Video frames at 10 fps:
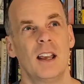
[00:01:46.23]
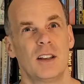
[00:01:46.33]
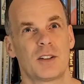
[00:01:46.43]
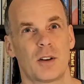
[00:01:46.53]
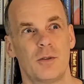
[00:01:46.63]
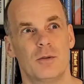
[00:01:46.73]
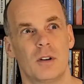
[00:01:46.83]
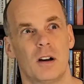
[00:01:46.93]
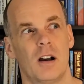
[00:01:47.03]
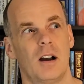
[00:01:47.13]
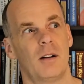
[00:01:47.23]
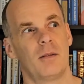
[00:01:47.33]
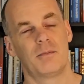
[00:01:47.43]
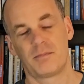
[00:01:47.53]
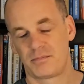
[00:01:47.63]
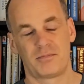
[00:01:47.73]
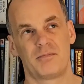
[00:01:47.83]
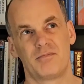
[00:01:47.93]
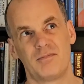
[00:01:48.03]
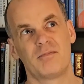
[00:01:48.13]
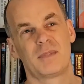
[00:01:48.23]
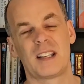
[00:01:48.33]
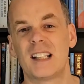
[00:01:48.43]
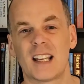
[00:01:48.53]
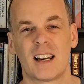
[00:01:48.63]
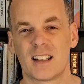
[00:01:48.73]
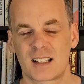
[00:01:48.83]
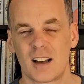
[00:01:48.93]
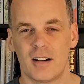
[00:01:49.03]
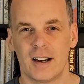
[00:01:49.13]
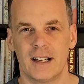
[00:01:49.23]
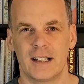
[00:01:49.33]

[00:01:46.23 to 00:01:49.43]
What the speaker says: So, detail aside,